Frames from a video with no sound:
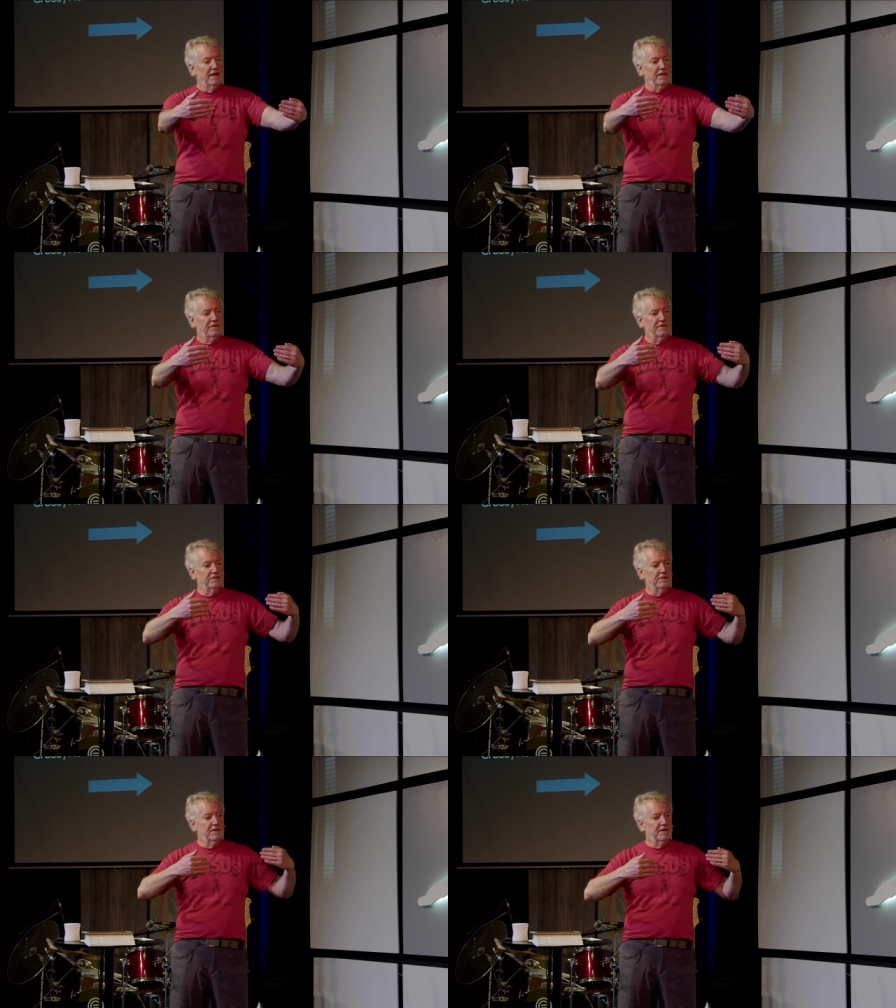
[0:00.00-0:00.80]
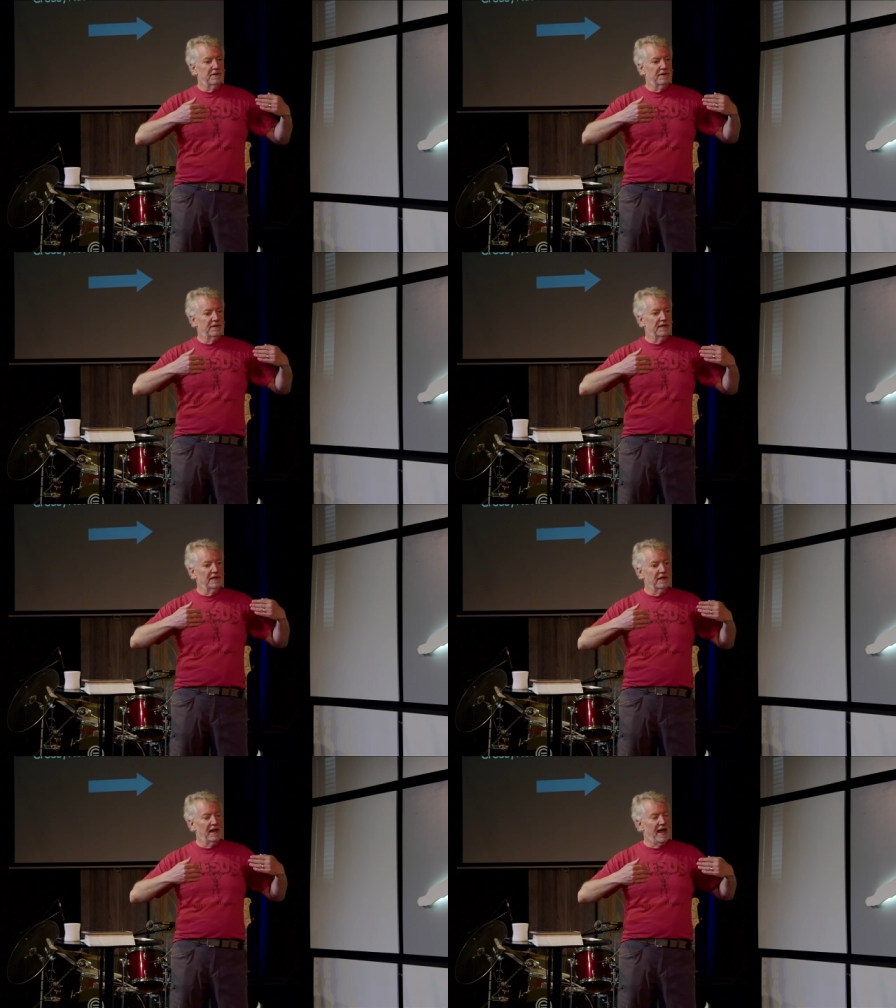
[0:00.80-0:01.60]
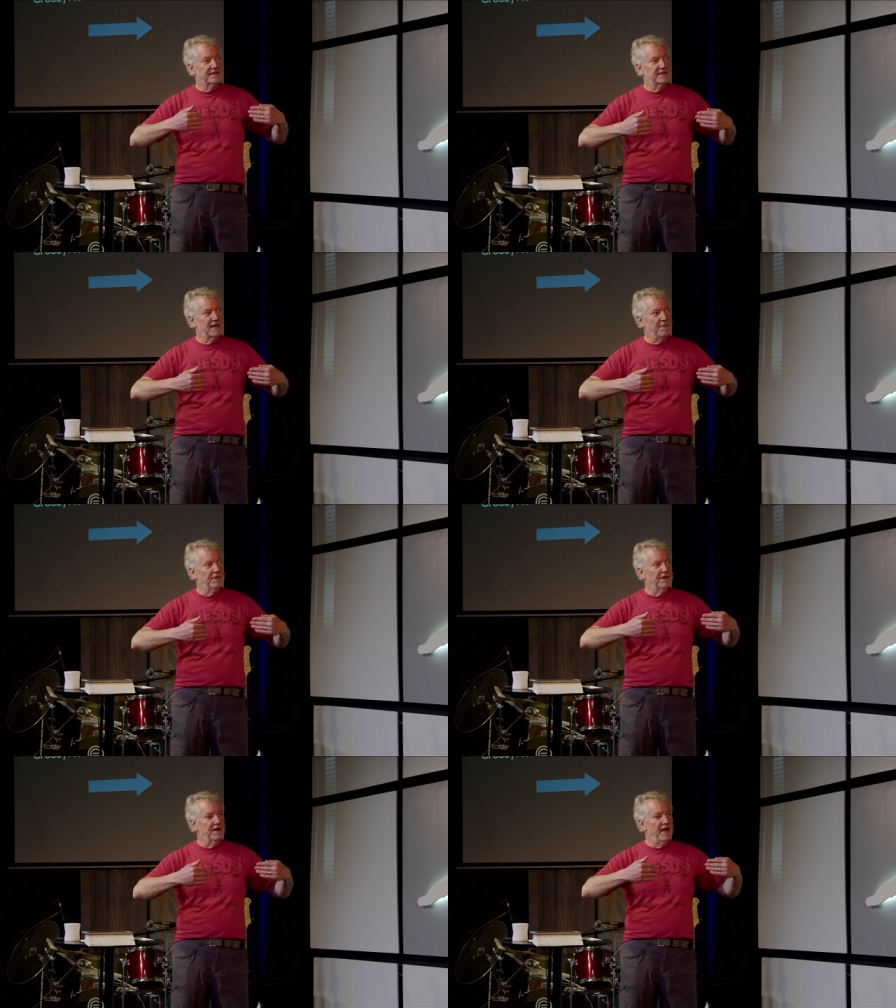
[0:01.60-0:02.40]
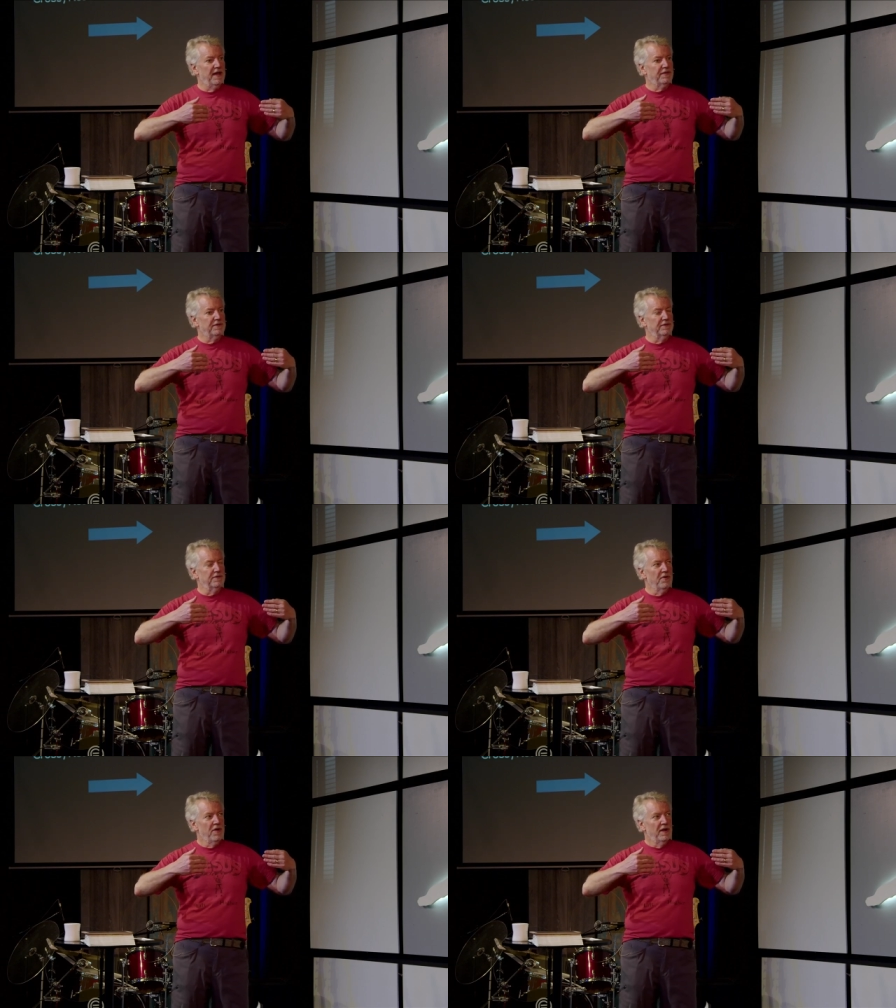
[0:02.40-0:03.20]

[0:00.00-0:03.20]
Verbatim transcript: through the Last Supper, and through